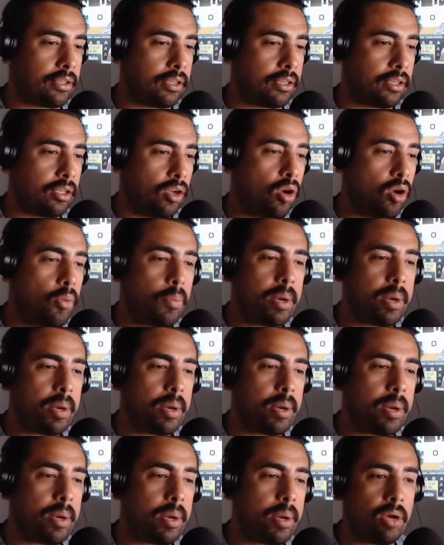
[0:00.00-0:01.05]
the opening
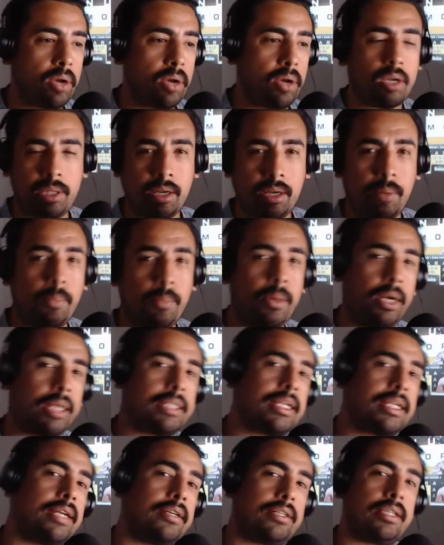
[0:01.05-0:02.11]
bout could be the number 1
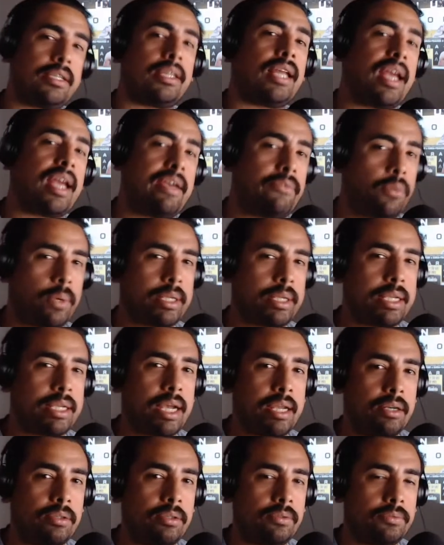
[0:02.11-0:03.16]
contender to the light heavyweight
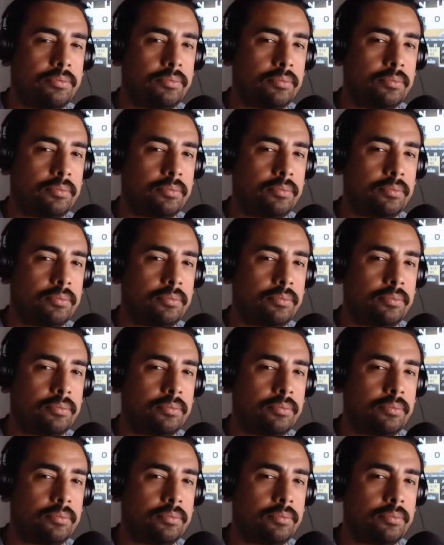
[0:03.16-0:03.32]
title.